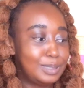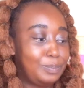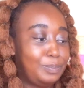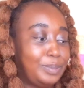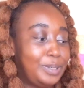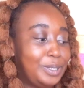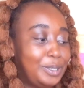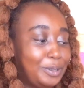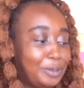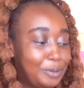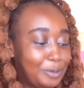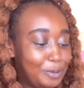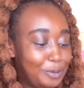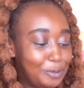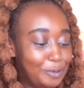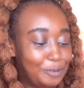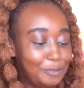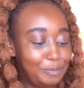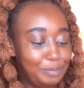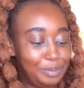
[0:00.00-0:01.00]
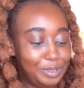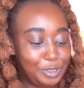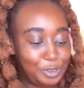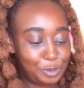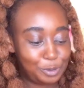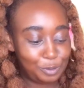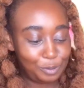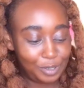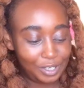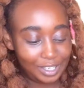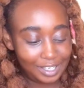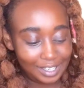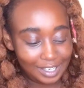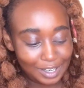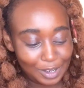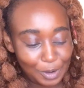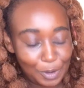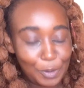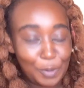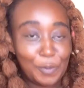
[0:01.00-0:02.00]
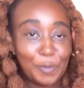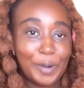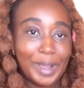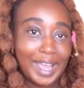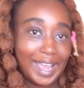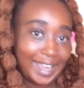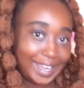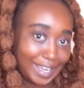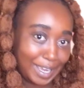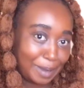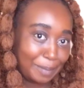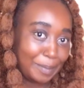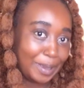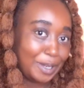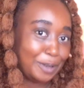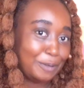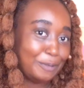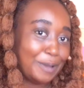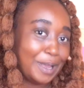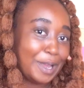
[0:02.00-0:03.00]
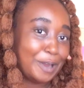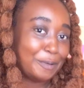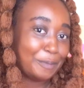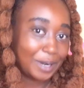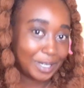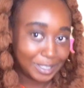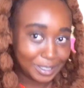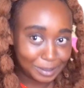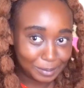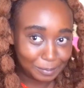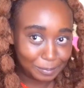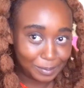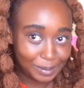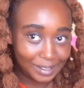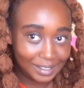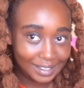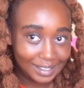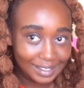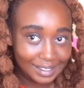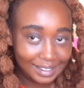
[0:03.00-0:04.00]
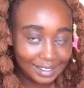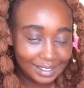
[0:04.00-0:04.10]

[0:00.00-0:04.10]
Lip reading: period of between where I am and where I want to be,